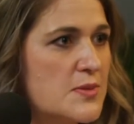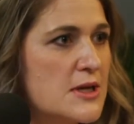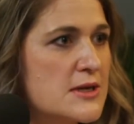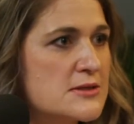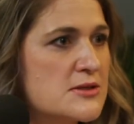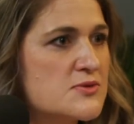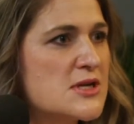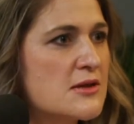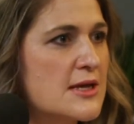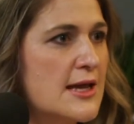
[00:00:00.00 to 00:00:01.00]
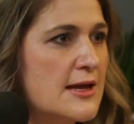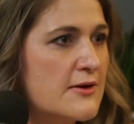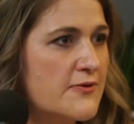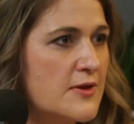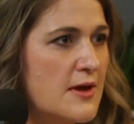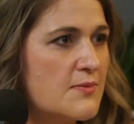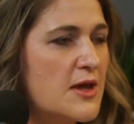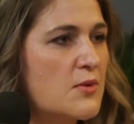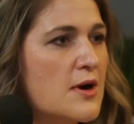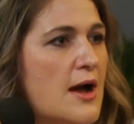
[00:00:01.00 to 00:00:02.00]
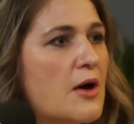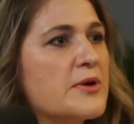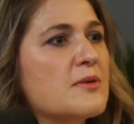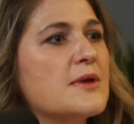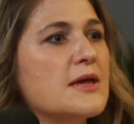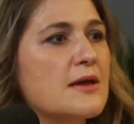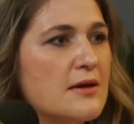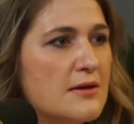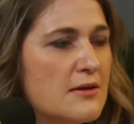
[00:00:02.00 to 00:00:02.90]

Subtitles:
because there was nothing in it for them. They weren't helping me.